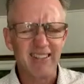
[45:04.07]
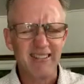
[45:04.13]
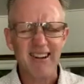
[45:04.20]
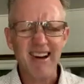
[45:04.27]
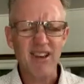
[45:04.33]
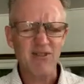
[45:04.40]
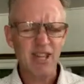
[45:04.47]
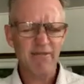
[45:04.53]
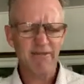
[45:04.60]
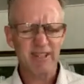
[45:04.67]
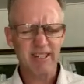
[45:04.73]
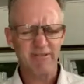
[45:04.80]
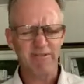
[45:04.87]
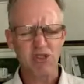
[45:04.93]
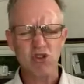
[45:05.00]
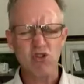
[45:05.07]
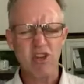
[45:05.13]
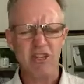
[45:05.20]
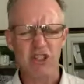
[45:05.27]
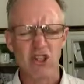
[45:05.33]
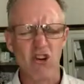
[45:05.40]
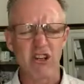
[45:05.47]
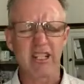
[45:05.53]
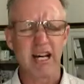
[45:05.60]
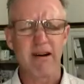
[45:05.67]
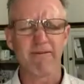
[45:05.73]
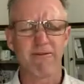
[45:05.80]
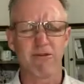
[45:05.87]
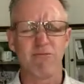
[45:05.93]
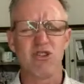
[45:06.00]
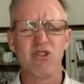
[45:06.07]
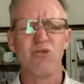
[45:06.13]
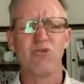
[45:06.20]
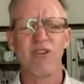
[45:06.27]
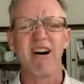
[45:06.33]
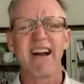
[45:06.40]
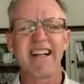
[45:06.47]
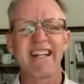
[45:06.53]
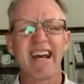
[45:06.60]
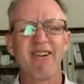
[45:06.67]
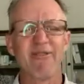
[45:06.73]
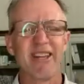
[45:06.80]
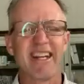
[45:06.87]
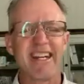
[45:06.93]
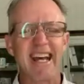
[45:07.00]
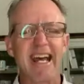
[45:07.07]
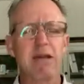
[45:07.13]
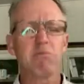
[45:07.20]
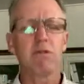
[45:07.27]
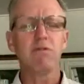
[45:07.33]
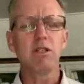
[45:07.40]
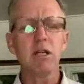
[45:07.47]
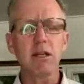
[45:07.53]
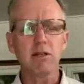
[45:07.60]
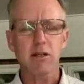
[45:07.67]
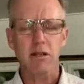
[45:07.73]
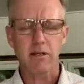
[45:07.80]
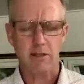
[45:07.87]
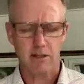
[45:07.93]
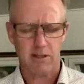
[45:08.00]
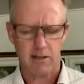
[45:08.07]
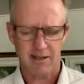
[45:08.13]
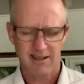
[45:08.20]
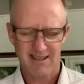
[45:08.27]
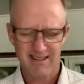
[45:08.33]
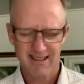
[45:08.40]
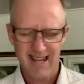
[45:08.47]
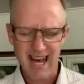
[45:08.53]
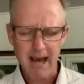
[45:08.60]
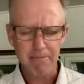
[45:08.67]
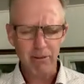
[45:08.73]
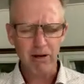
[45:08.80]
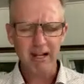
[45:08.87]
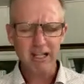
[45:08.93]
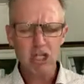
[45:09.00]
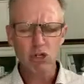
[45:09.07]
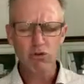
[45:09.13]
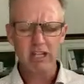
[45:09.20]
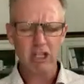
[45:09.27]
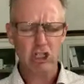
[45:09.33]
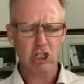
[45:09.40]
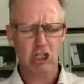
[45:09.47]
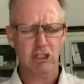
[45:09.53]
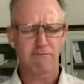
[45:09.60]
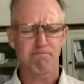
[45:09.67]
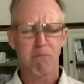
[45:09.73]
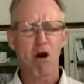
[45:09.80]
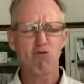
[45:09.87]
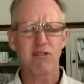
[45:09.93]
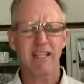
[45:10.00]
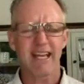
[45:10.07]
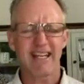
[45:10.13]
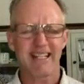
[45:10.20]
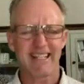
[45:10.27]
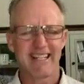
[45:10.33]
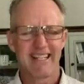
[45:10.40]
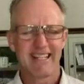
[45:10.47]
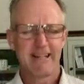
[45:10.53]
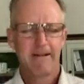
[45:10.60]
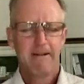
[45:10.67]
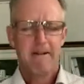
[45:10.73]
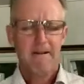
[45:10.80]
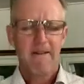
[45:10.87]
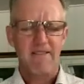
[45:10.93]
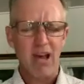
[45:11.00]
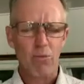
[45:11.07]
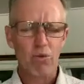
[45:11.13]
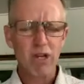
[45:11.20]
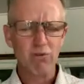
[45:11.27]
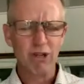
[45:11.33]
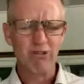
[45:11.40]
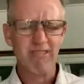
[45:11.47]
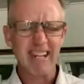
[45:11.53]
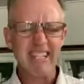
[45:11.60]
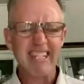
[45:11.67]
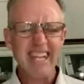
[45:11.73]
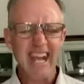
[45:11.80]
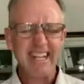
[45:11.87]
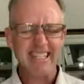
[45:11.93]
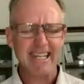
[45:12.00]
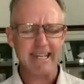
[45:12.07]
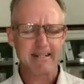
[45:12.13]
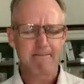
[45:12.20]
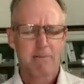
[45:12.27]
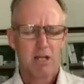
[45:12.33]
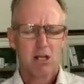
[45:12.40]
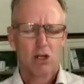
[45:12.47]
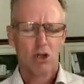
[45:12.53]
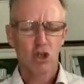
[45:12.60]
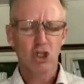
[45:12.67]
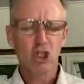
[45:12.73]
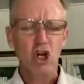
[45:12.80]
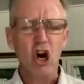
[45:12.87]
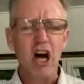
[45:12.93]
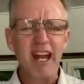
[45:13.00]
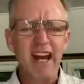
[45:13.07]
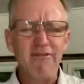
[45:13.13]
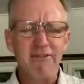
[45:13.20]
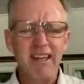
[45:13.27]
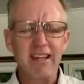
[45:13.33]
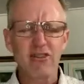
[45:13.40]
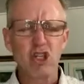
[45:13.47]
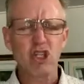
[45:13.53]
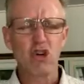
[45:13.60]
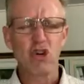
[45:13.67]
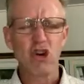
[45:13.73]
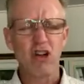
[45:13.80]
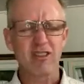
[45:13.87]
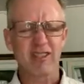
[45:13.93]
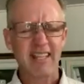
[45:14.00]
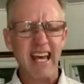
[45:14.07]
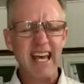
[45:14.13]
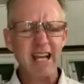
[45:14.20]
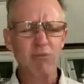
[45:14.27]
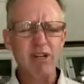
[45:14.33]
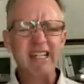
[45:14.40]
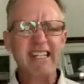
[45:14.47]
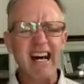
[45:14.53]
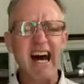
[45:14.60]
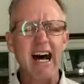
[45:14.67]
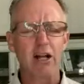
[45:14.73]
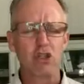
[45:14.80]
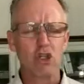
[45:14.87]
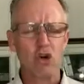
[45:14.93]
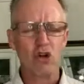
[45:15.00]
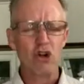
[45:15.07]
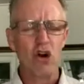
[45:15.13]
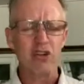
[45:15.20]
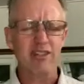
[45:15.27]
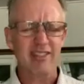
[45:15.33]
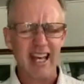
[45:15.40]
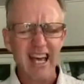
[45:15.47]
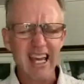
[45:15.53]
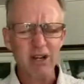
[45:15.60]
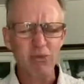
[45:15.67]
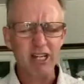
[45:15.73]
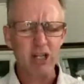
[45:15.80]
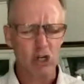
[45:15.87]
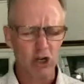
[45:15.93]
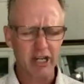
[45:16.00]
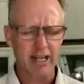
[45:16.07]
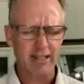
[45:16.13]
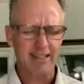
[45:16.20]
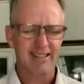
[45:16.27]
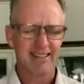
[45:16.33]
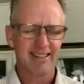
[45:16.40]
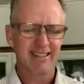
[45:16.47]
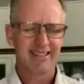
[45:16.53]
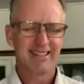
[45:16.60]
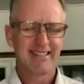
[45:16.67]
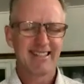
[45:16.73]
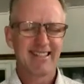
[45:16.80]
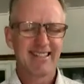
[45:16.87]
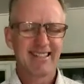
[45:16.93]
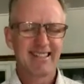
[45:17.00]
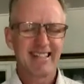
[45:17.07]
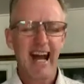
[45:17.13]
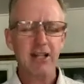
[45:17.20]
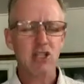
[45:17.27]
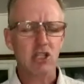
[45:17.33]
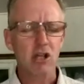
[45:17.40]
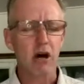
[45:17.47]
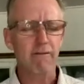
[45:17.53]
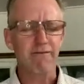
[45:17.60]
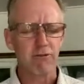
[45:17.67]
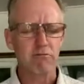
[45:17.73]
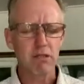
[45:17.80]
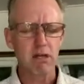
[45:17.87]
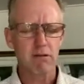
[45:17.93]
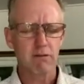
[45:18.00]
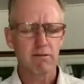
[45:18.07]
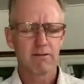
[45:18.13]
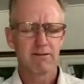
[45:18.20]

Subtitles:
our lives, every view that's not come from you right now in the name of Jesus, I pray you would expose it, that we would reject it. Lord God, I thank you that you're not saying we can't. You're not saying we couldn't. That's not from you.